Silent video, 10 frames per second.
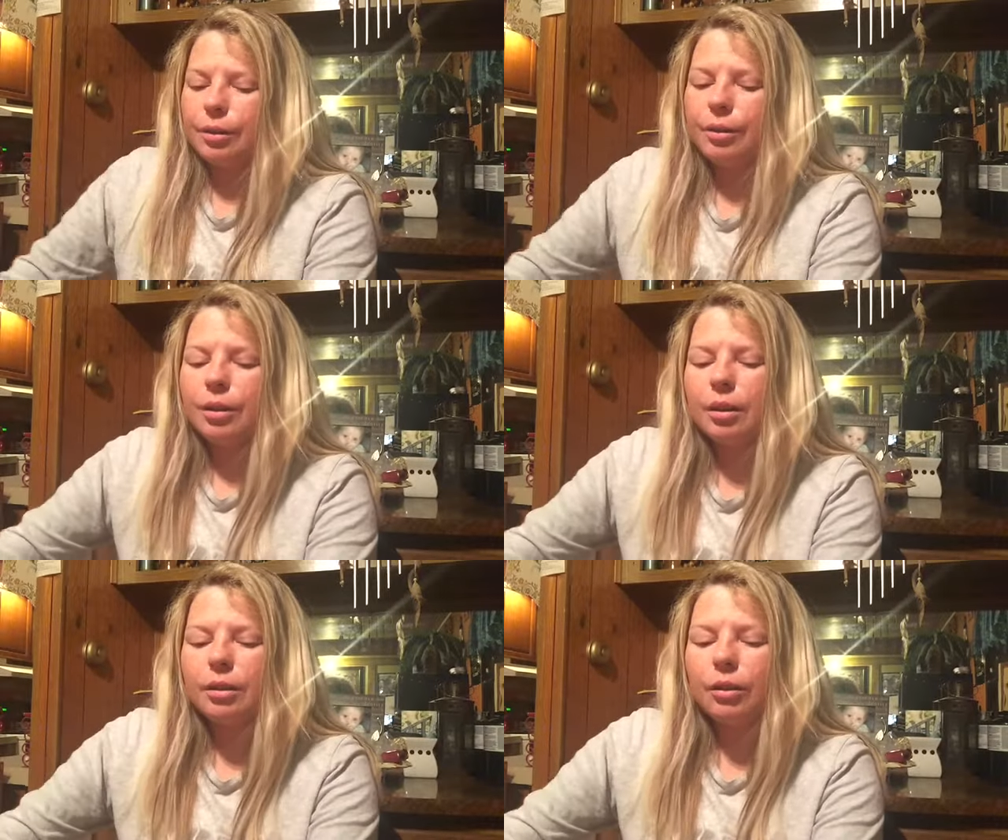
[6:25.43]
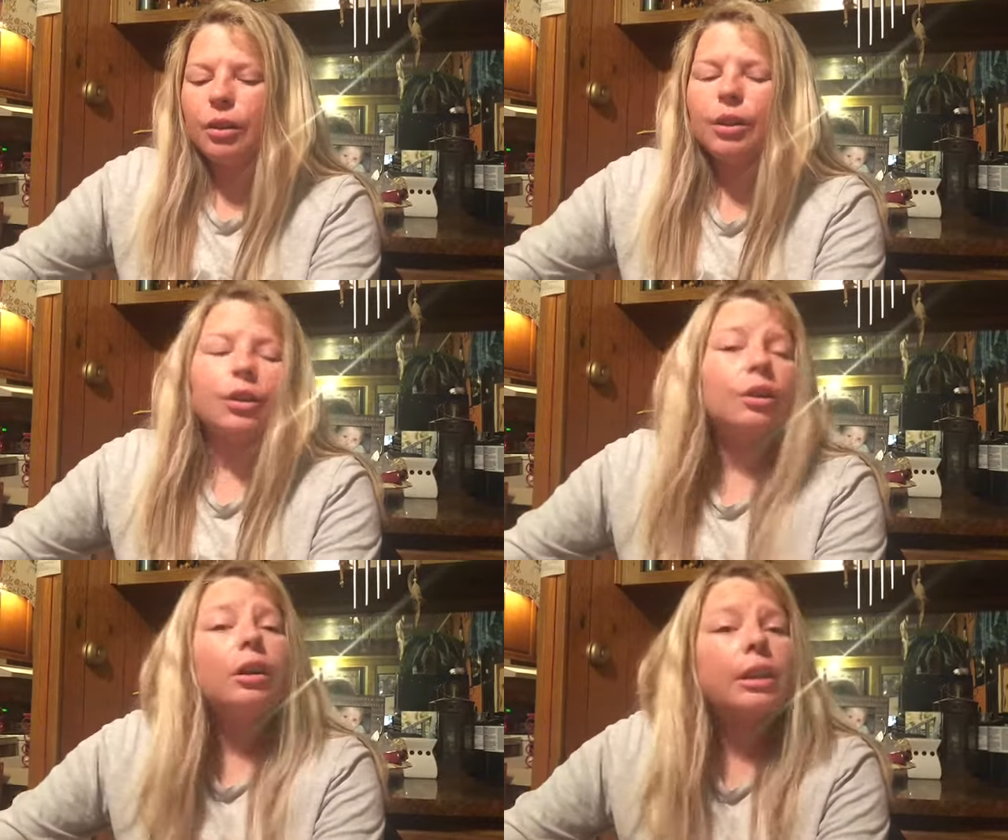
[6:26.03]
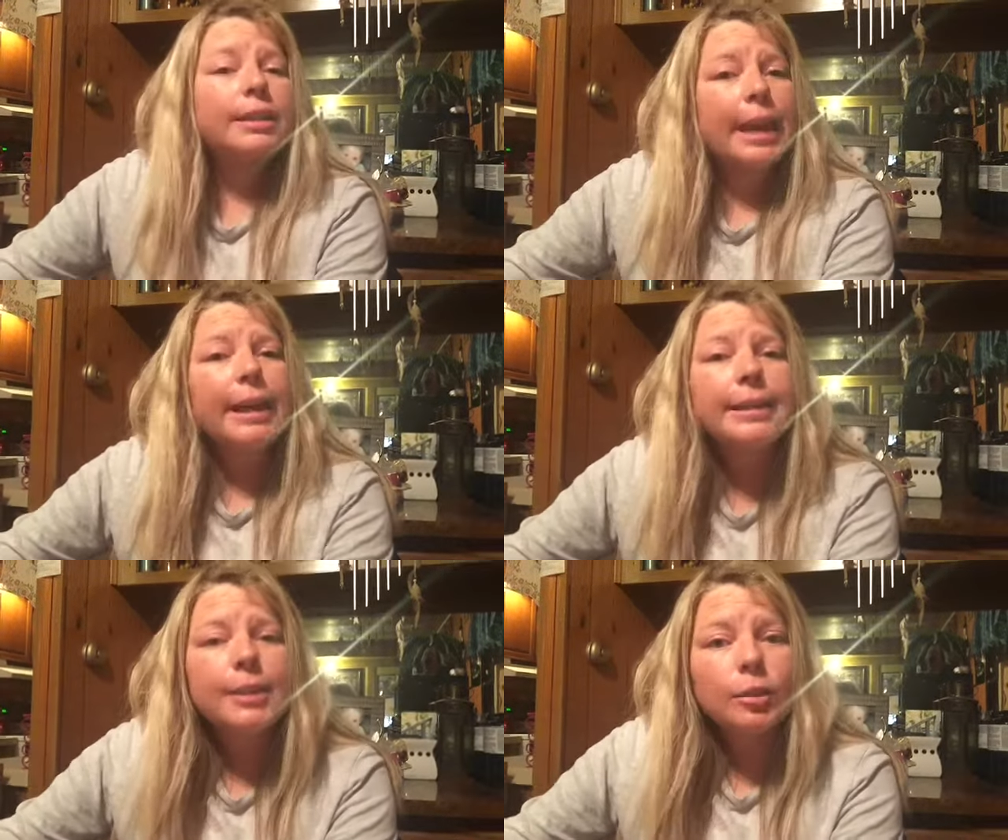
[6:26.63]
y'all know your girl has
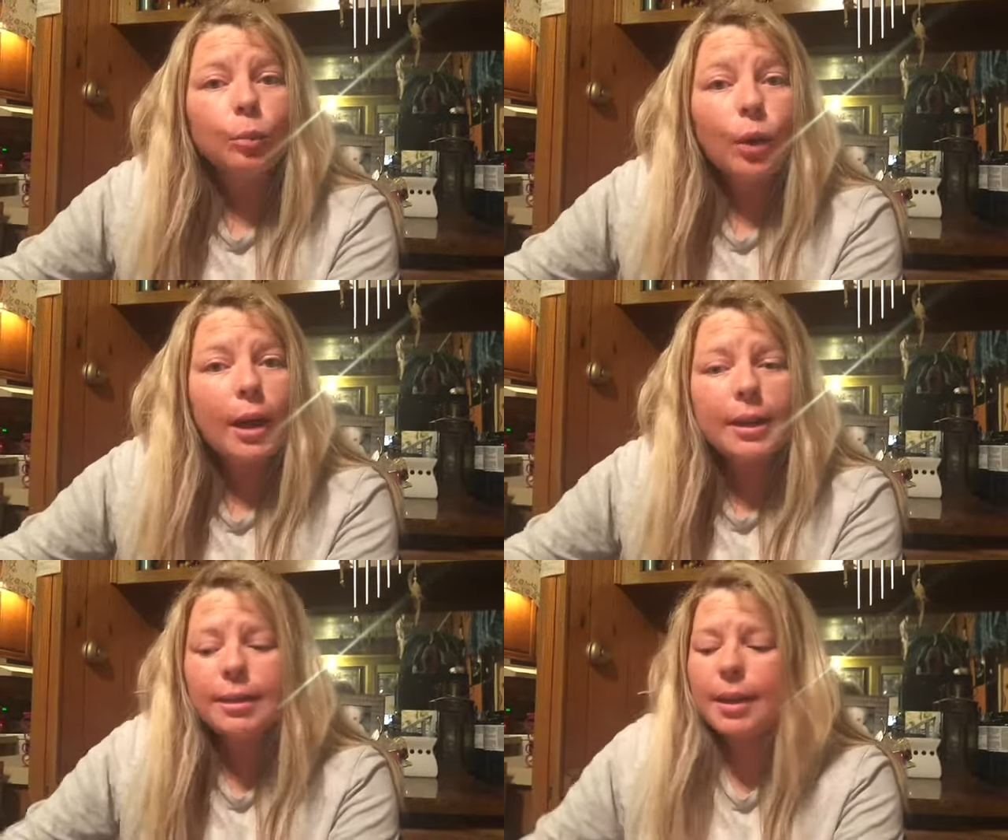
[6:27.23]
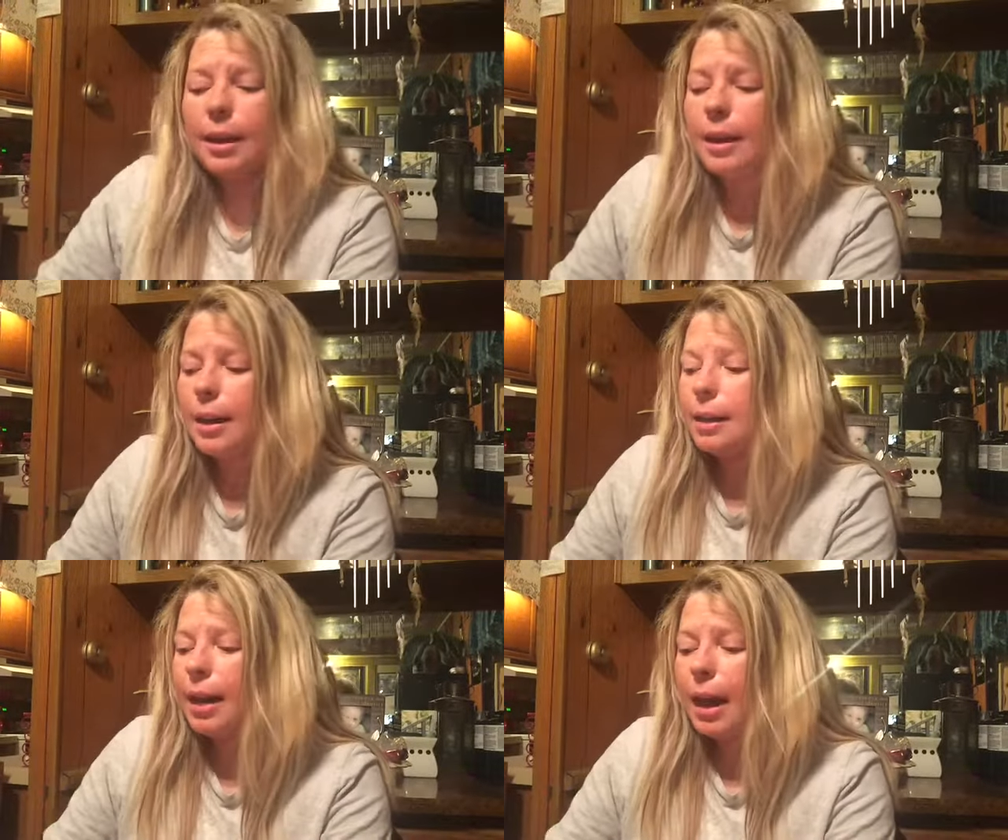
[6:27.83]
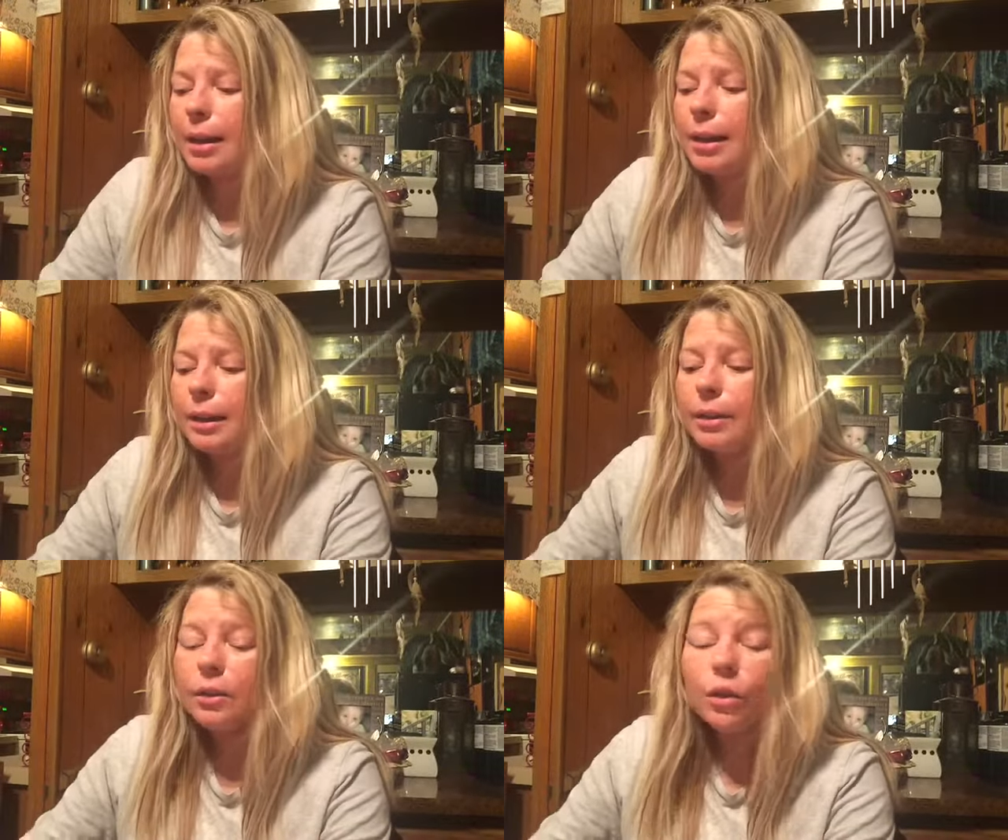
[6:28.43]
gained some weight and I need
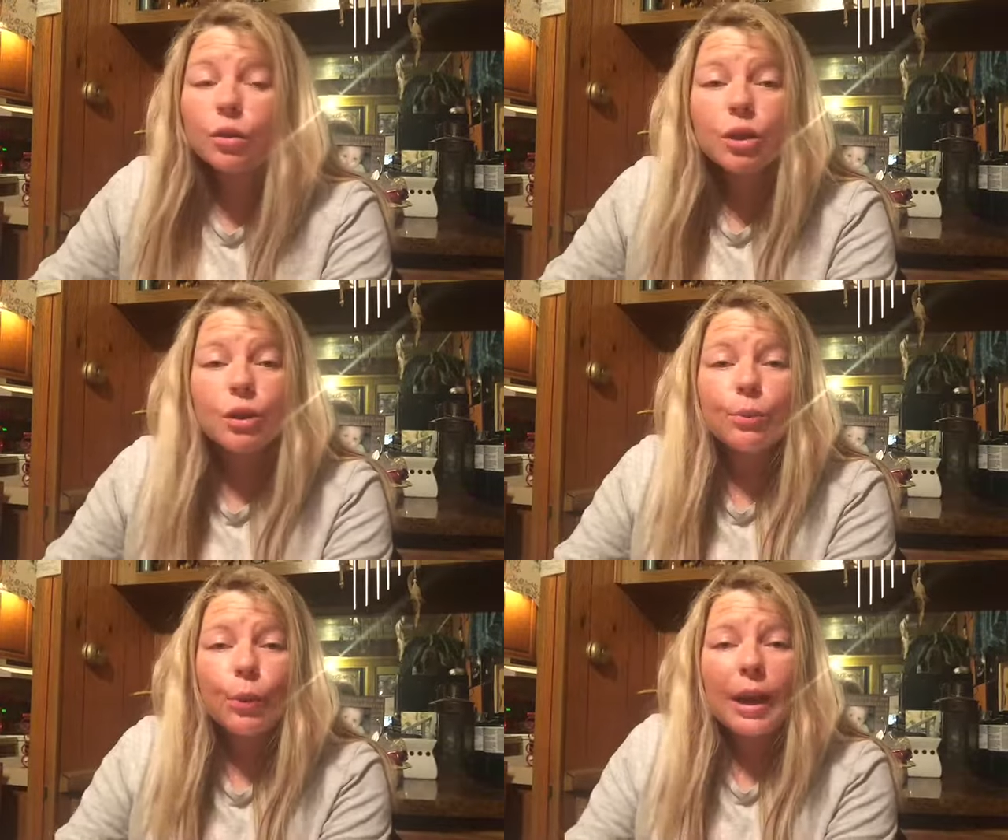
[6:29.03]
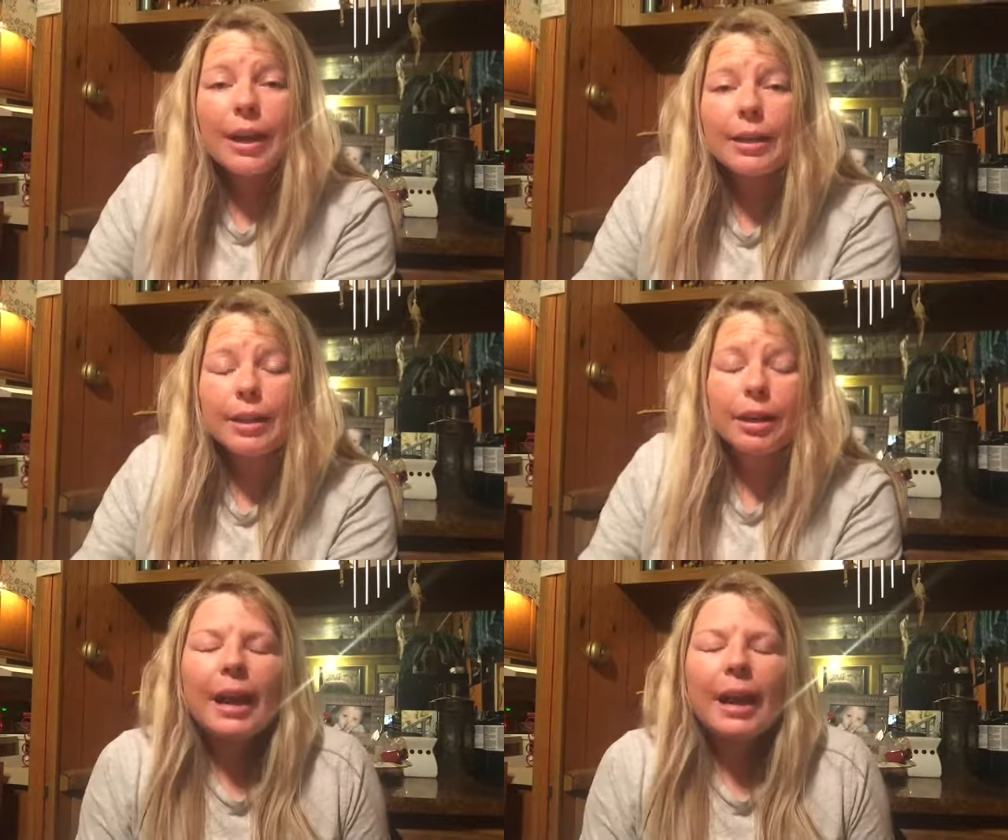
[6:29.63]
to lose some weight.